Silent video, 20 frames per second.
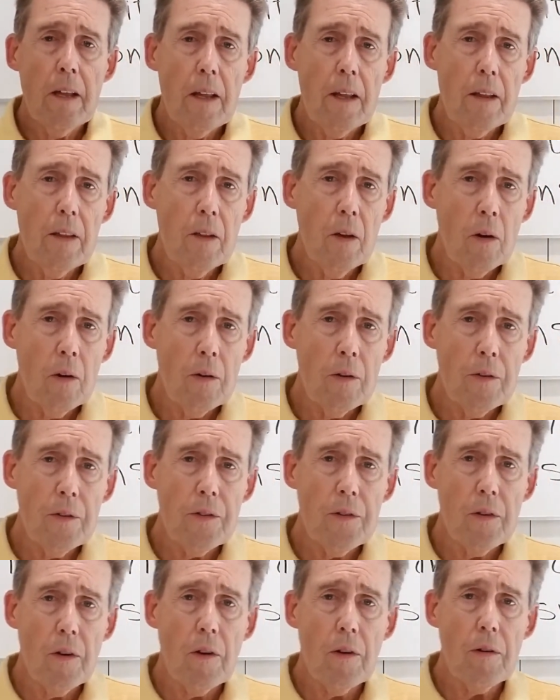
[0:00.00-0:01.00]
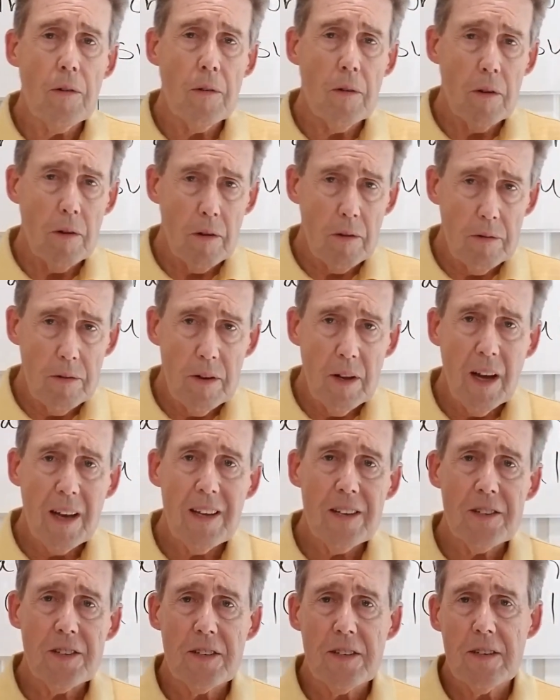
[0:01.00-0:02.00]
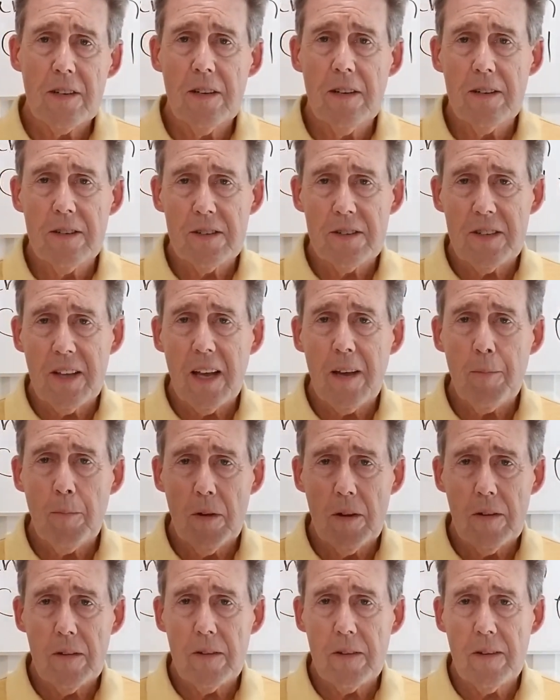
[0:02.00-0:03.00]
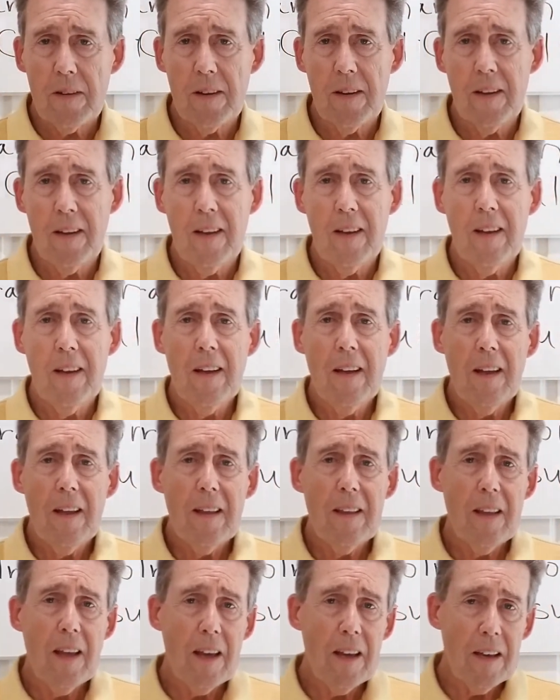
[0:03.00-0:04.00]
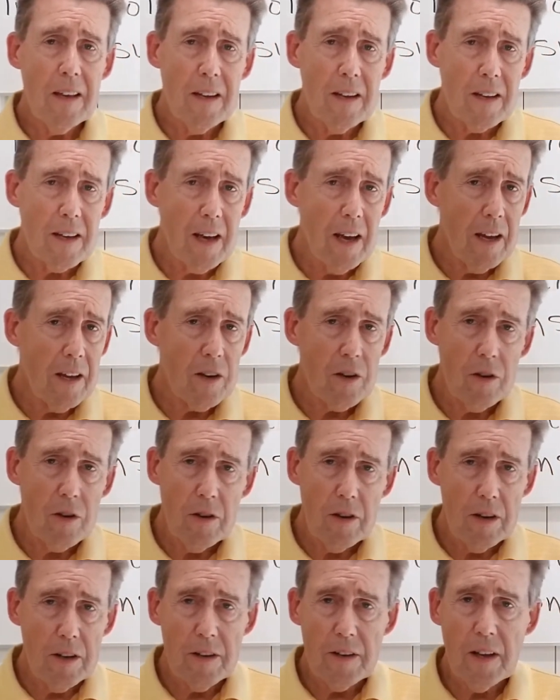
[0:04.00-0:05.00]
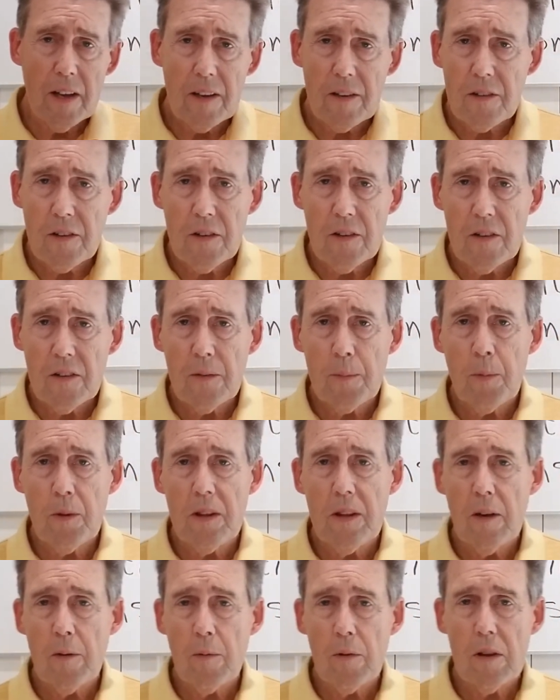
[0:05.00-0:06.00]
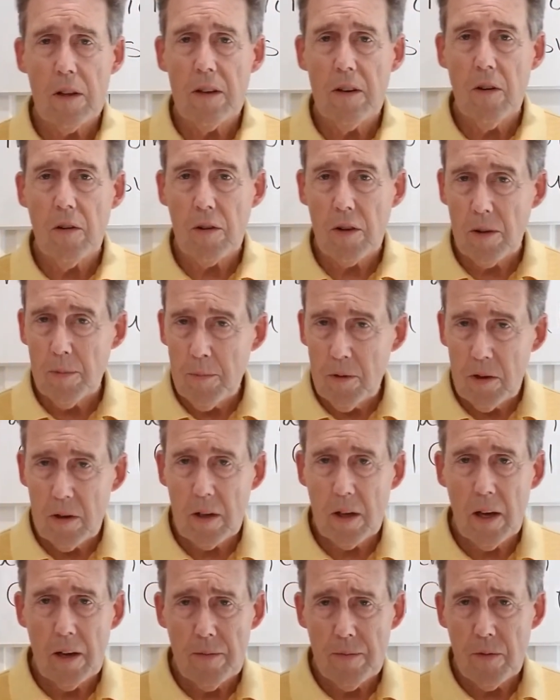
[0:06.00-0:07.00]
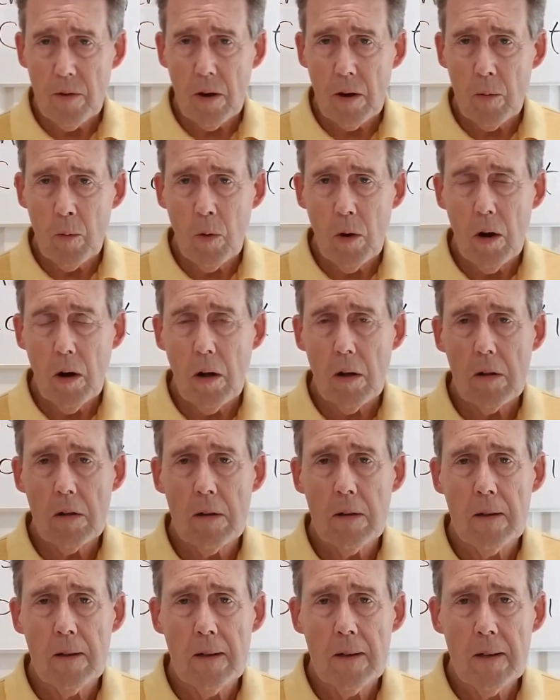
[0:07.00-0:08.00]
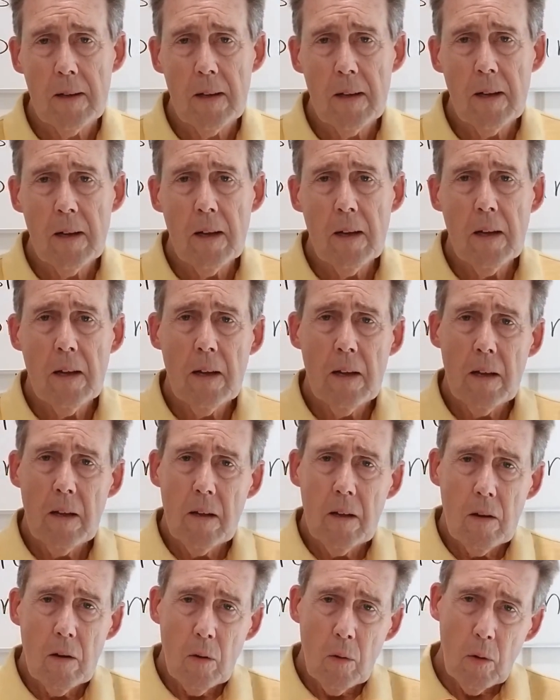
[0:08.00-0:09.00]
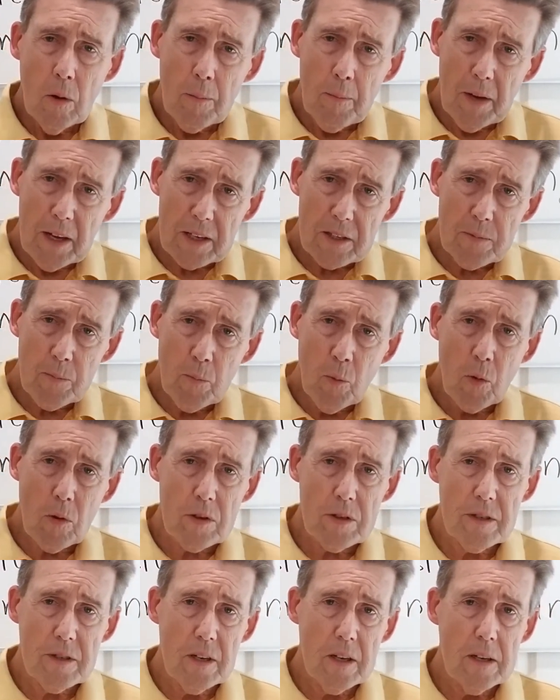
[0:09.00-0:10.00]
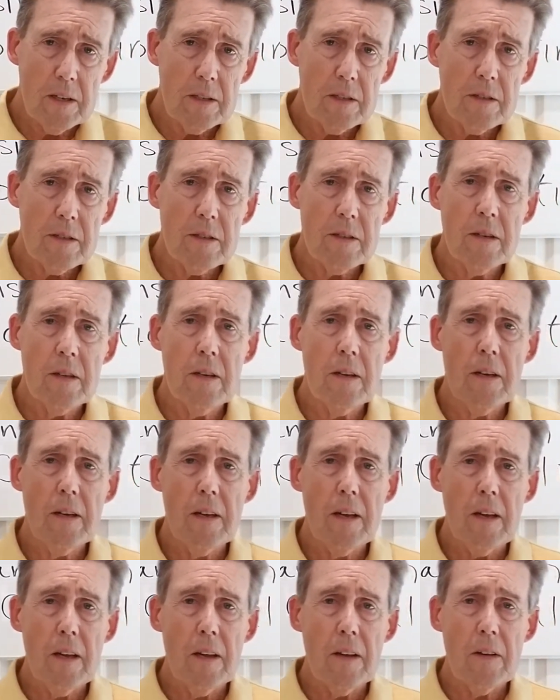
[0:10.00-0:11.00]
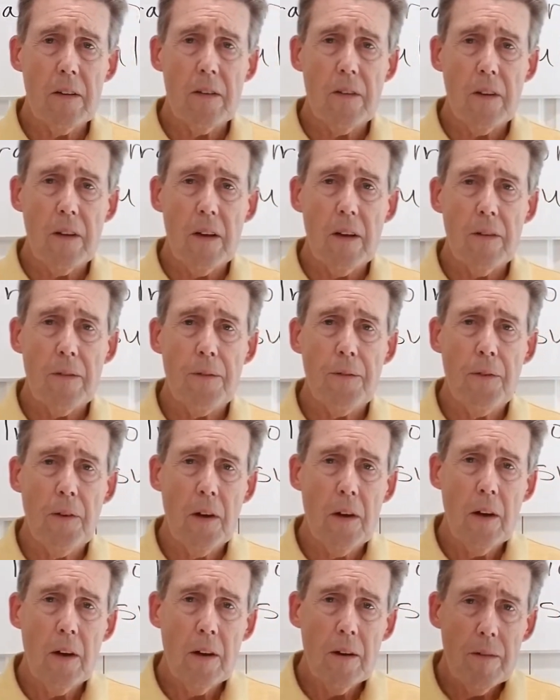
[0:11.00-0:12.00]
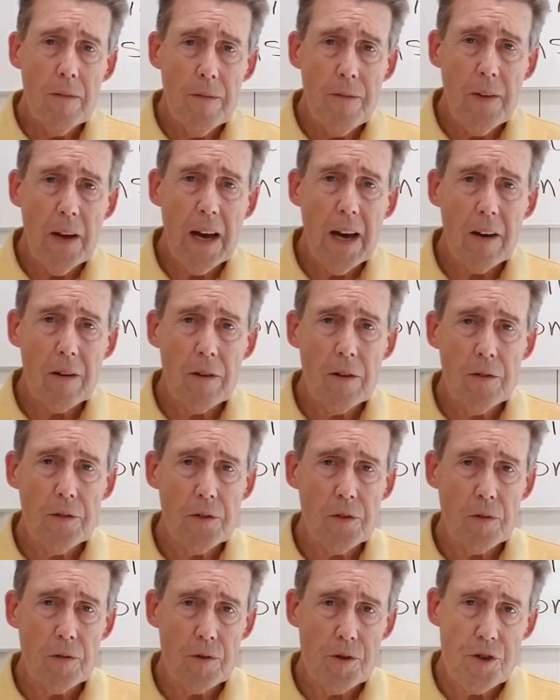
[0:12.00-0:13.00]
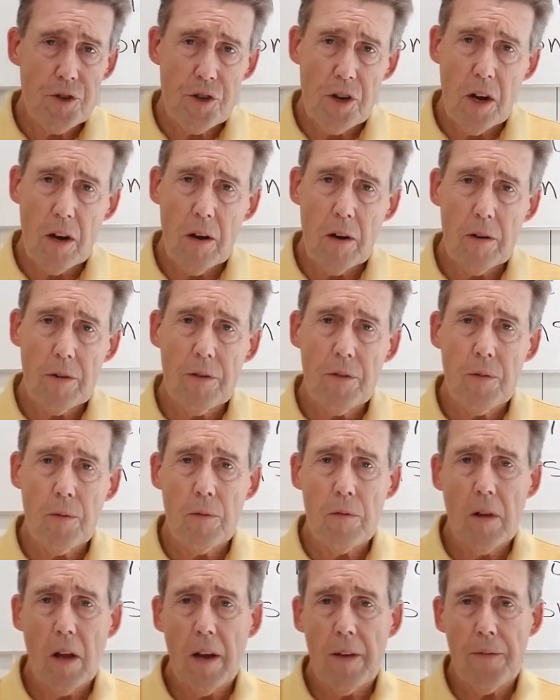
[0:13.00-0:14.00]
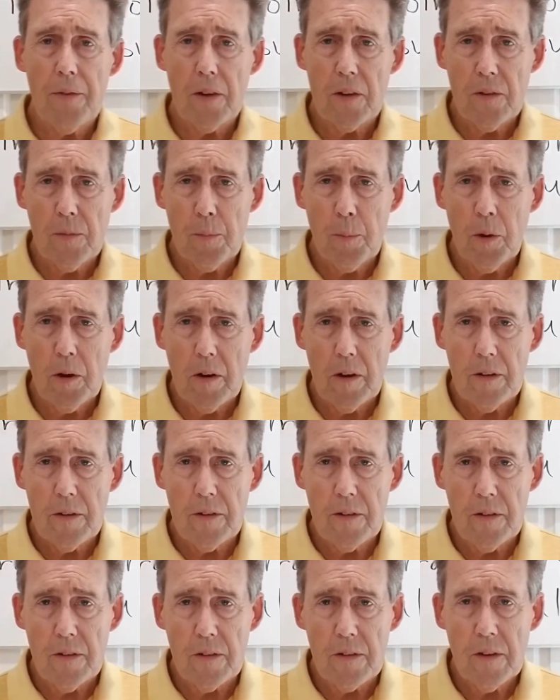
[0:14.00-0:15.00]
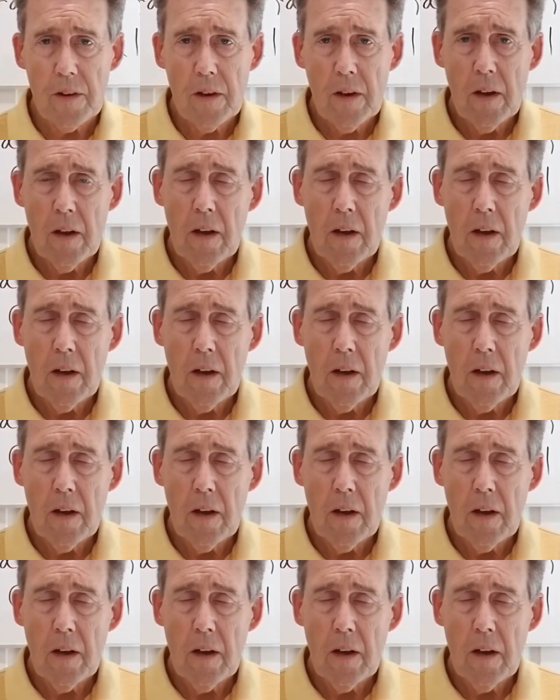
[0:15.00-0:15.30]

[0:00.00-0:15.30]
Those are, are nice statements they indicate good intentions, but they really don't communicate very well. What makes more sense is if values are shared through life experiences,